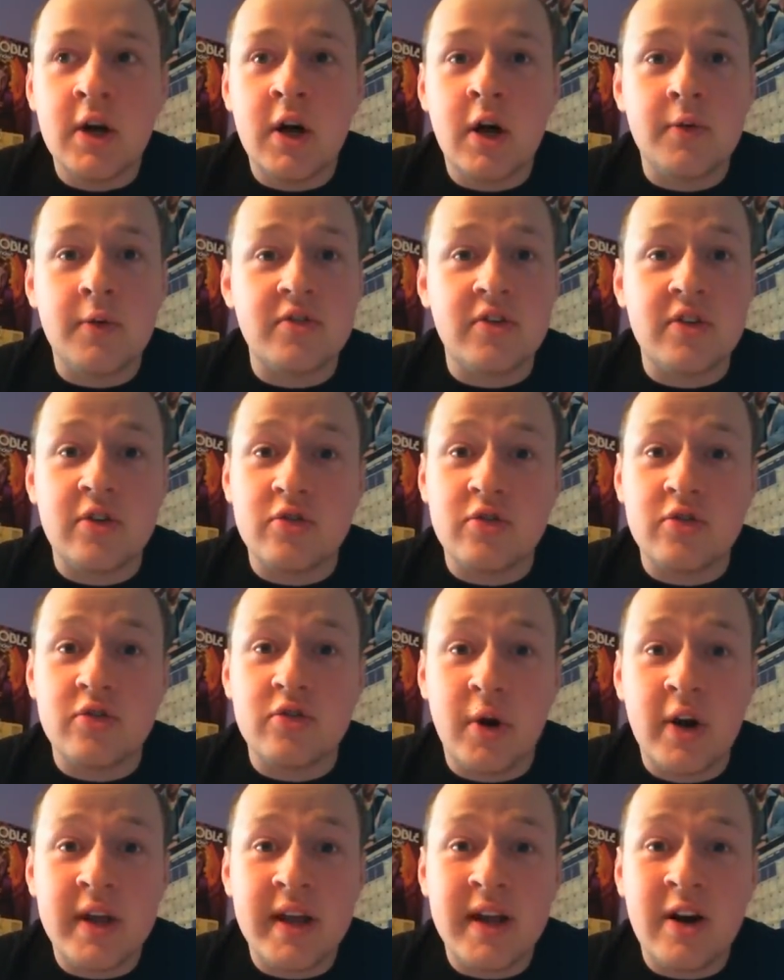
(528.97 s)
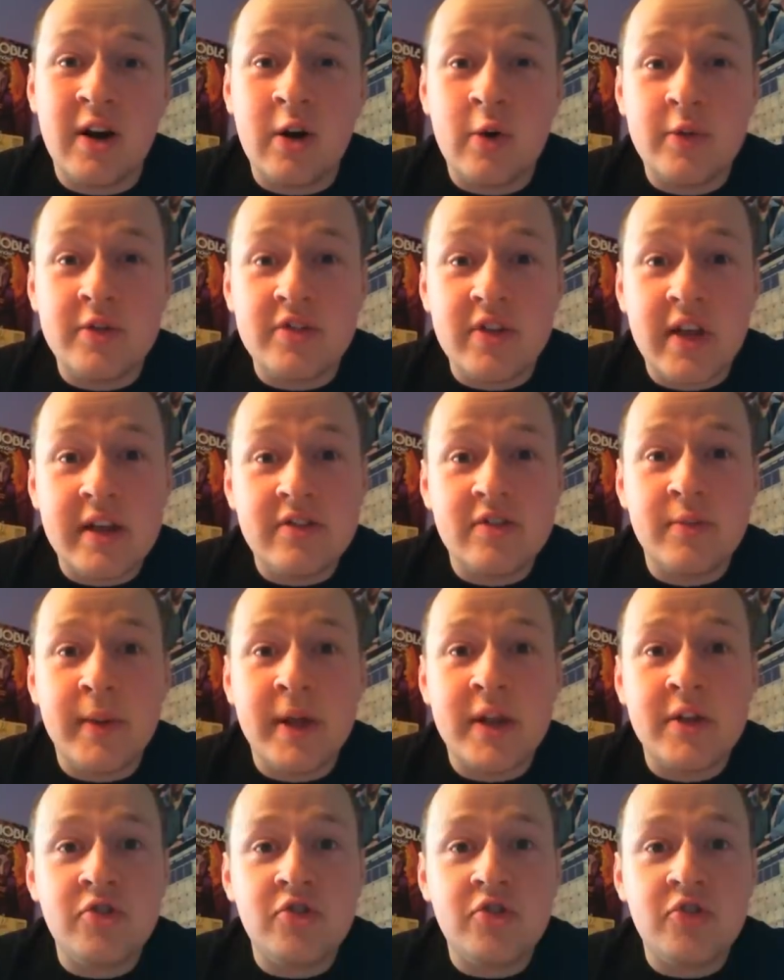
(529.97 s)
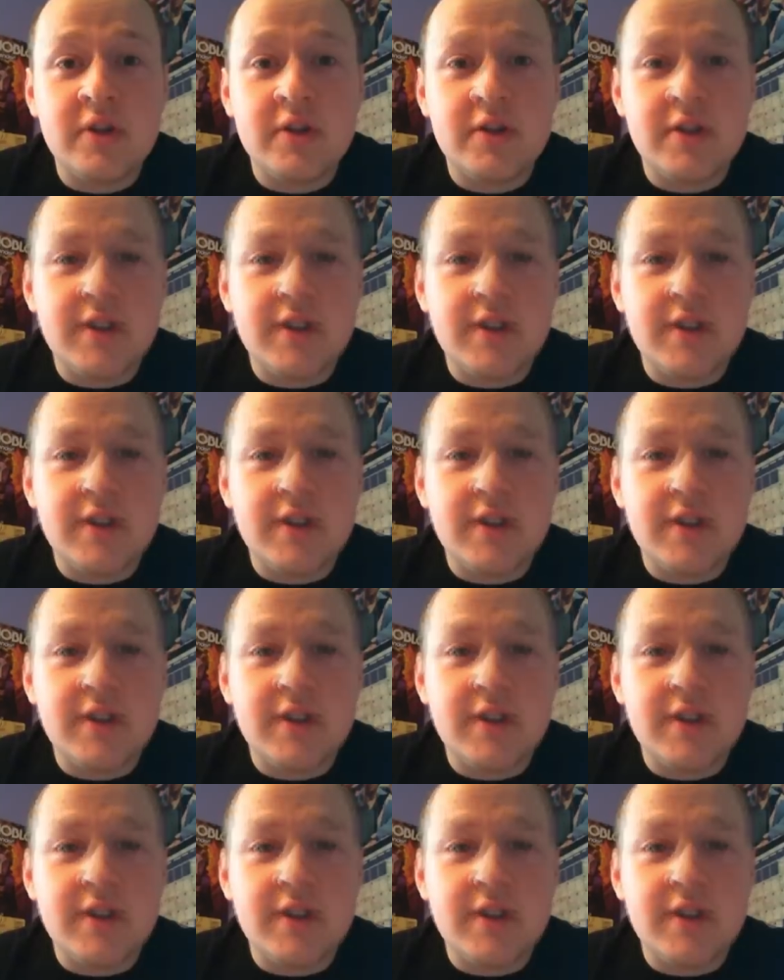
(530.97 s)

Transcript: Obviously, Gus Poyet always gets a mention.